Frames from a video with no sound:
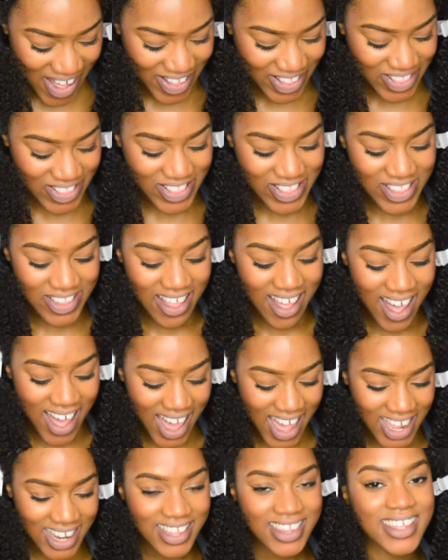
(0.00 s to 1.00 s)
a
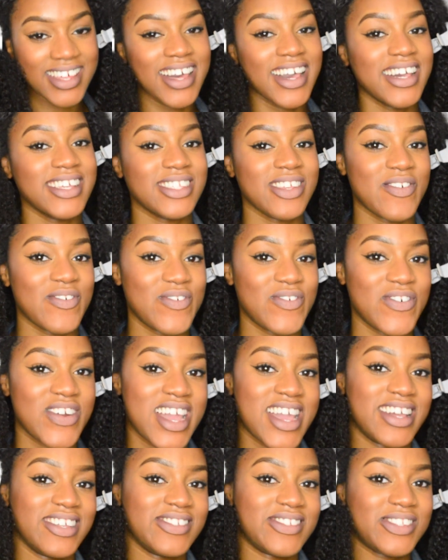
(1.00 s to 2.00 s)
lot of the guys are
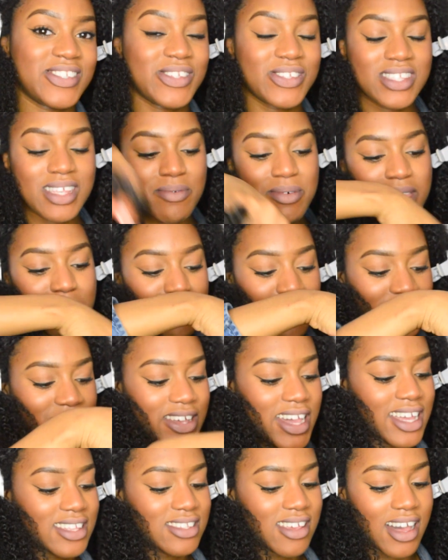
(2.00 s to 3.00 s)
French. So some of them will
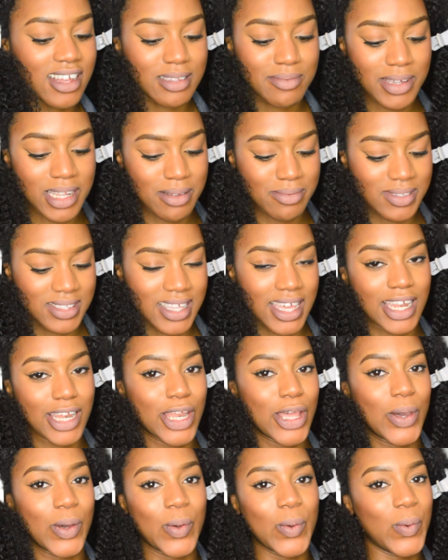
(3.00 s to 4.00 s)
try to talk to me and I'm just like,
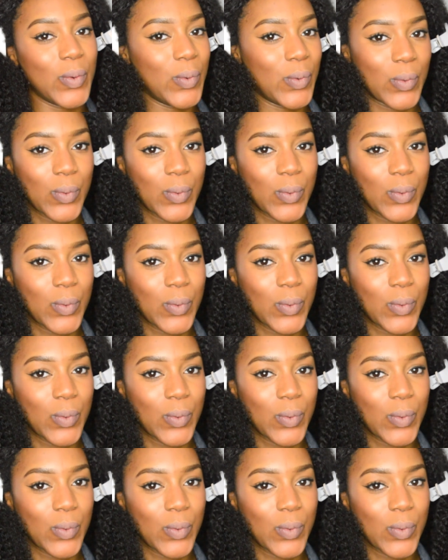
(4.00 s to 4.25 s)
no.